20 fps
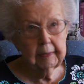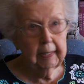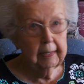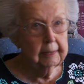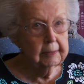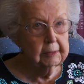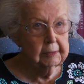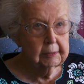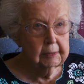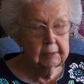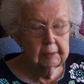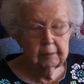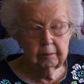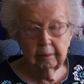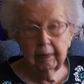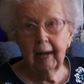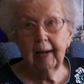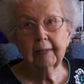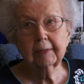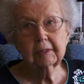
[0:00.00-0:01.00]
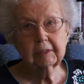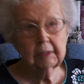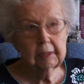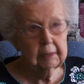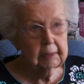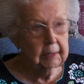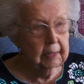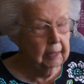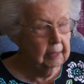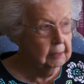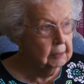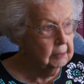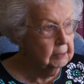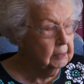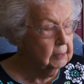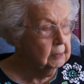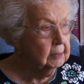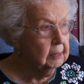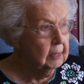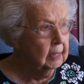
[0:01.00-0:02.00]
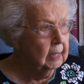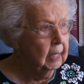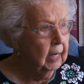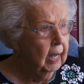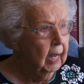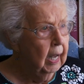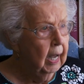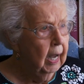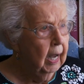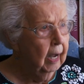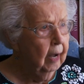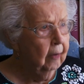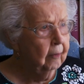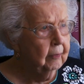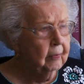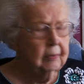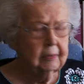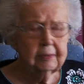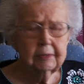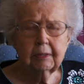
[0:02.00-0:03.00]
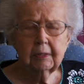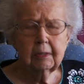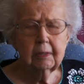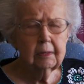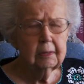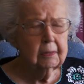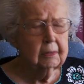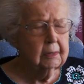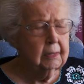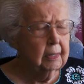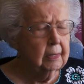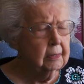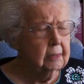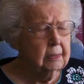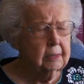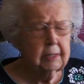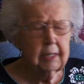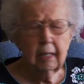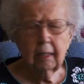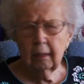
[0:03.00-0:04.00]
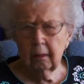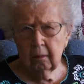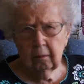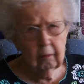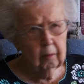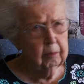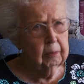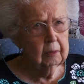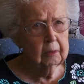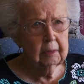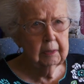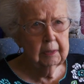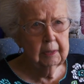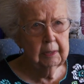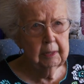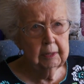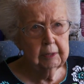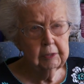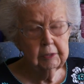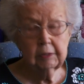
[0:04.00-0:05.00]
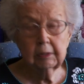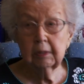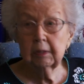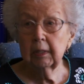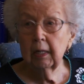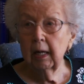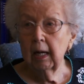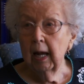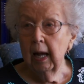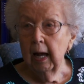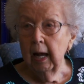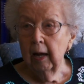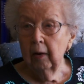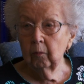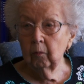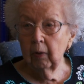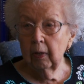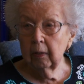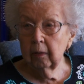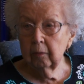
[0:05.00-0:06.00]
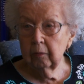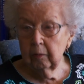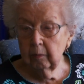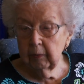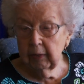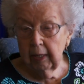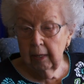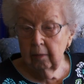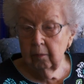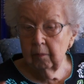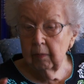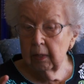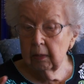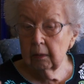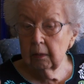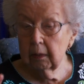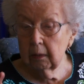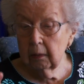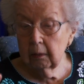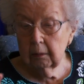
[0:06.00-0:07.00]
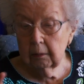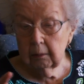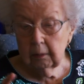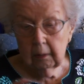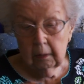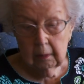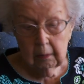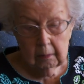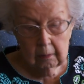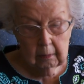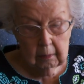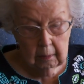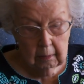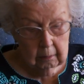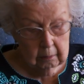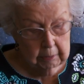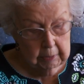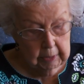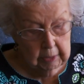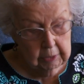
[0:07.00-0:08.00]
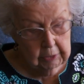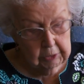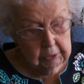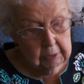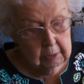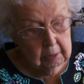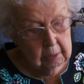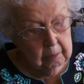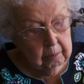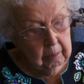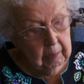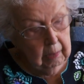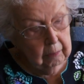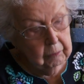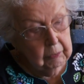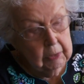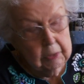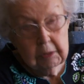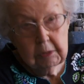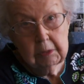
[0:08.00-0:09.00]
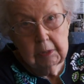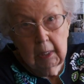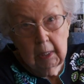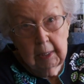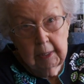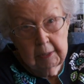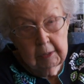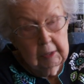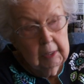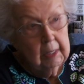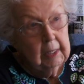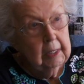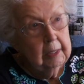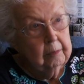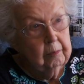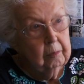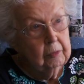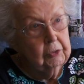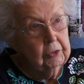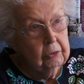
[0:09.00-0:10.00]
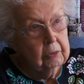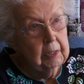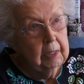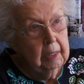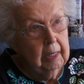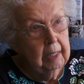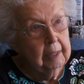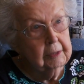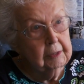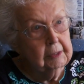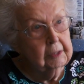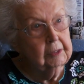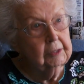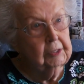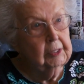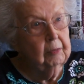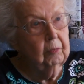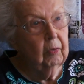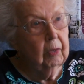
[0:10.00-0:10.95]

cases, basket cases, uh, in terrible condition. And one of them gave me a little little dish about this size. Judy has it. She